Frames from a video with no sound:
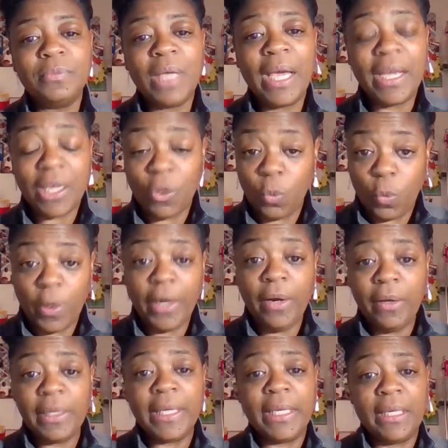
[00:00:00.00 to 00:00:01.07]
I can wear
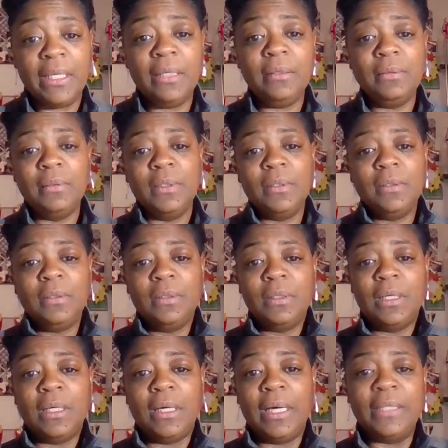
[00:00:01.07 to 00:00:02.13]
linen.
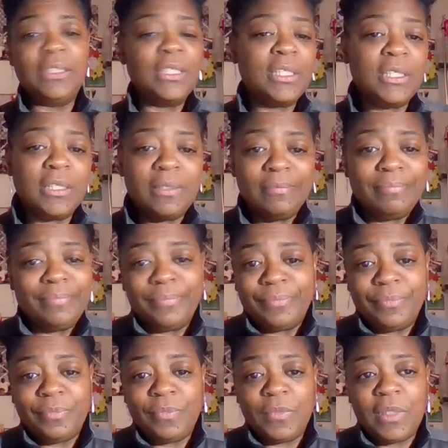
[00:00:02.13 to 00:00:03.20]
I just
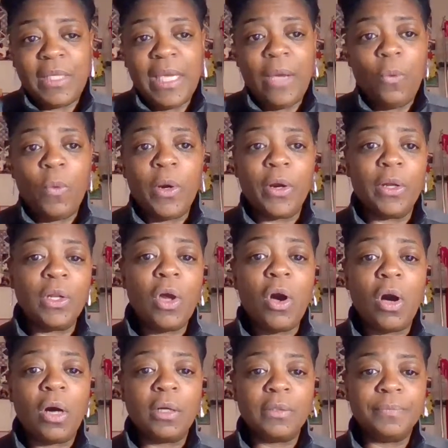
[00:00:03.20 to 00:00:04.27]
can't wear it
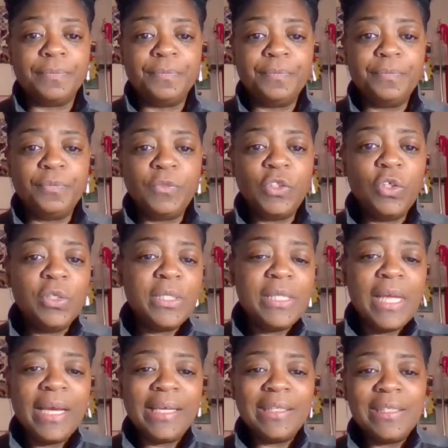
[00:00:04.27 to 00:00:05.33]
long. So it's
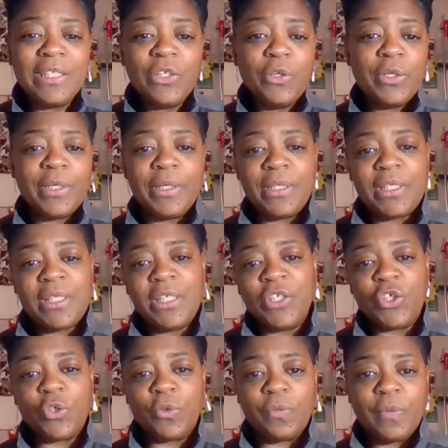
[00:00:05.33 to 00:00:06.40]
not considered an
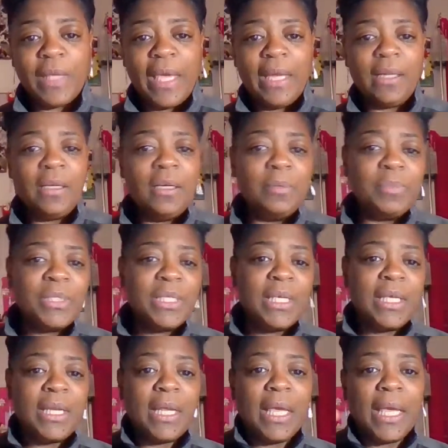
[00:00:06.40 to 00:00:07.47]
essential. That comes
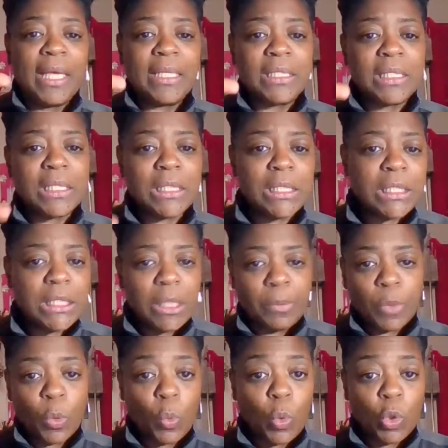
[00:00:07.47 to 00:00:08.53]
in as
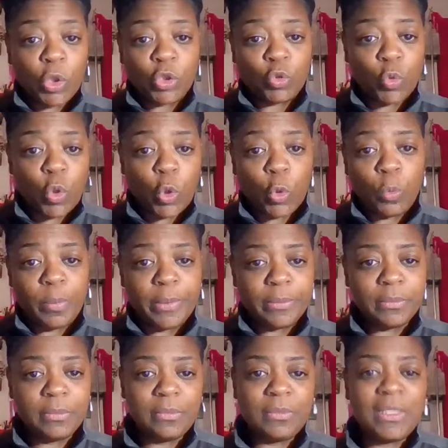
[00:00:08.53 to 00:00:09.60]
summer wardrobe.
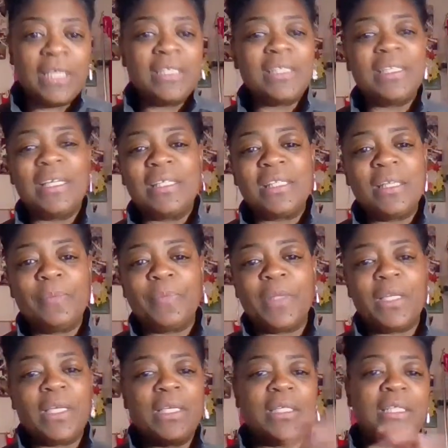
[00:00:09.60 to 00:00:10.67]
That's not
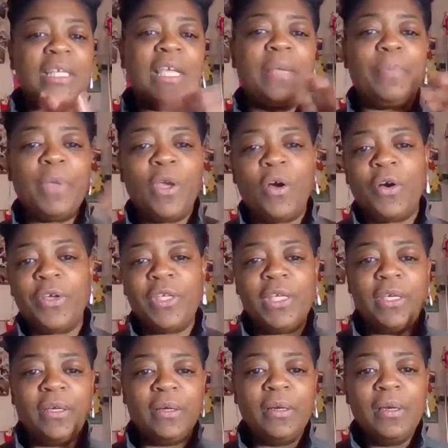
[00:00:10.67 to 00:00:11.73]
something that can take me all
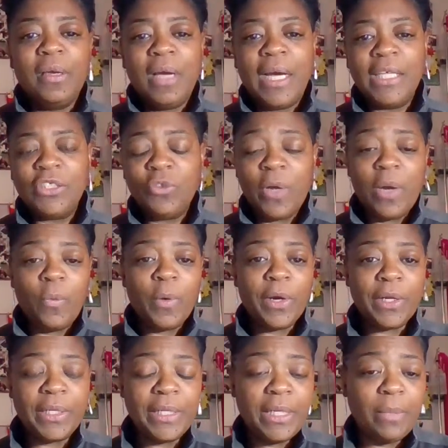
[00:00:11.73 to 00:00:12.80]
year. I tried
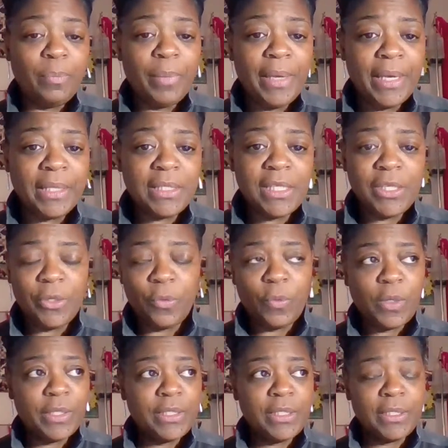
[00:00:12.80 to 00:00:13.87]
wearing linen pants here
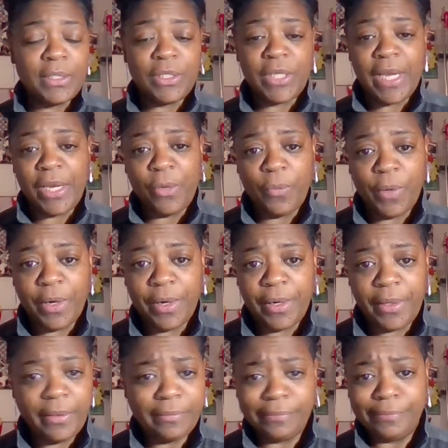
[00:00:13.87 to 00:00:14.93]
once in
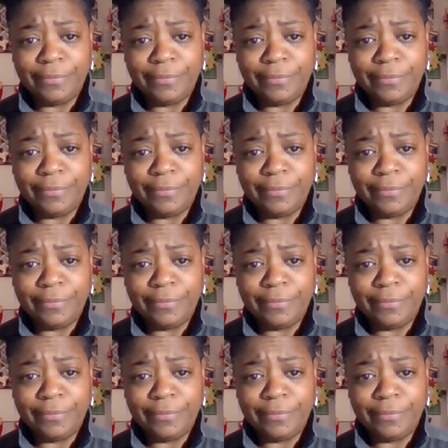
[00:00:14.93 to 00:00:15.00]
January.